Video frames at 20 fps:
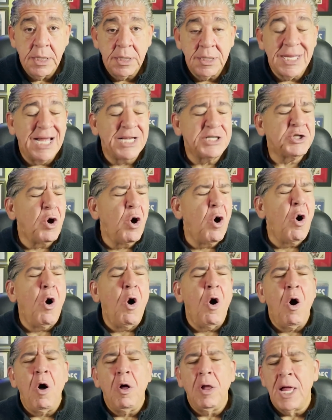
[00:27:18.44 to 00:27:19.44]
That's
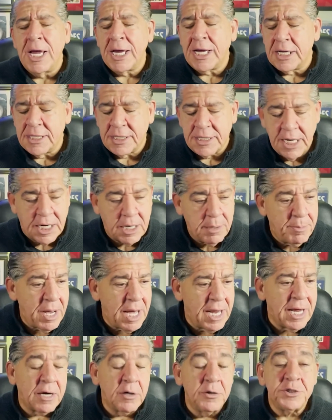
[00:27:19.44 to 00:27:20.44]
all I could think
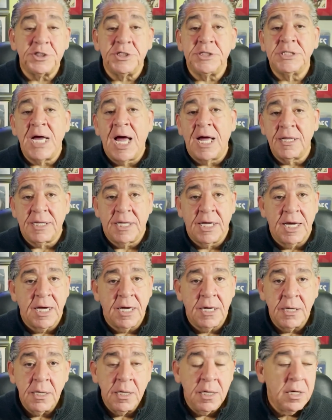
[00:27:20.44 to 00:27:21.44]
about. I go, she's out
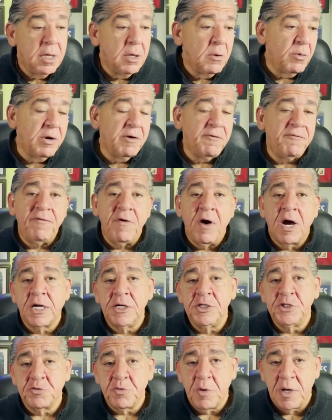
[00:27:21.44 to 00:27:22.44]
there with a
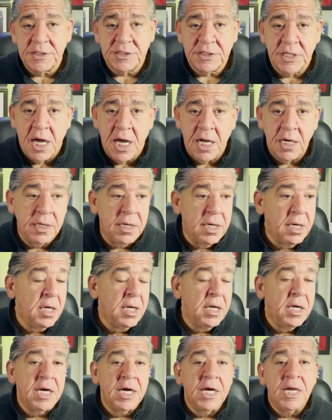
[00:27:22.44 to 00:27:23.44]
fucking dress on
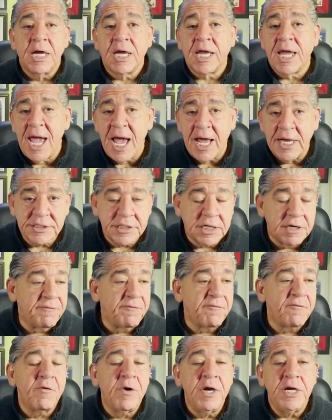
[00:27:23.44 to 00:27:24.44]
in a casket
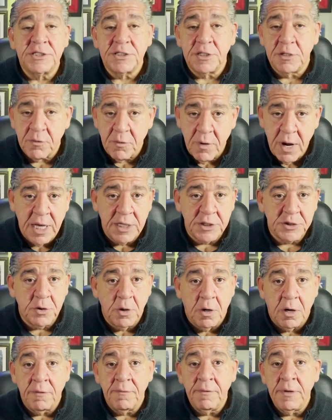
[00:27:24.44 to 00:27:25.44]
freezing her ass
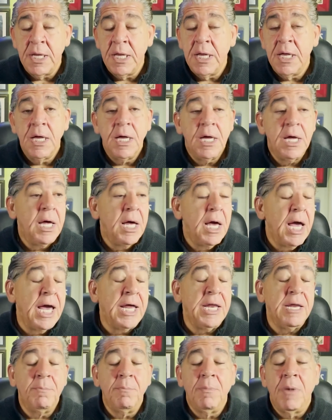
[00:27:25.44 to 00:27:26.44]
off.
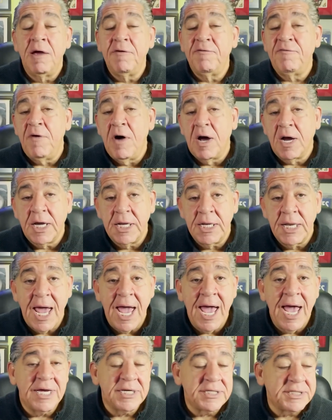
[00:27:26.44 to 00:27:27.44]
And in my fucking
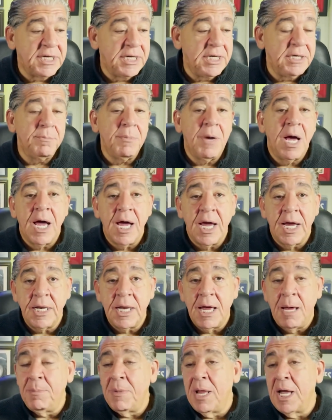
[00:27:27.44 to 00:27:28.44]
acidy
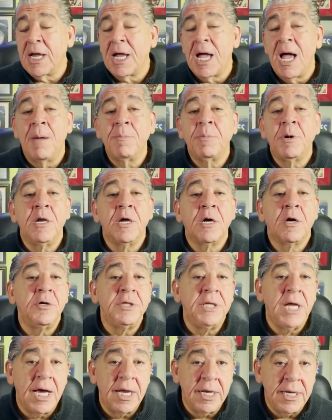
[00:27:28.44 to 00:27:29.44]
mind, I'm like, I'm going to go
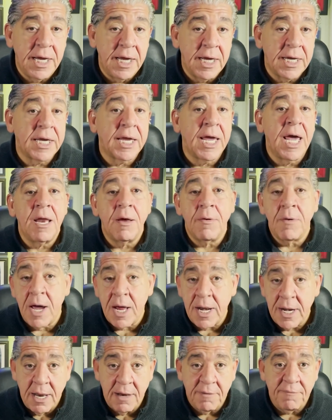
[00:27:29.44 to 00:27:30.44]
down there and get her
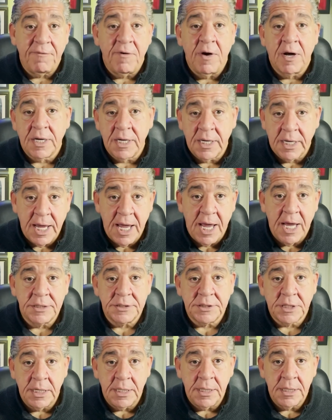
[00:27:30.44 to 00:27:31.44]
out of that fucking
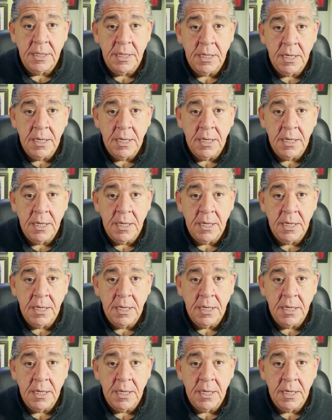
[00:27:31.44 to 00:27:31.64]
casket.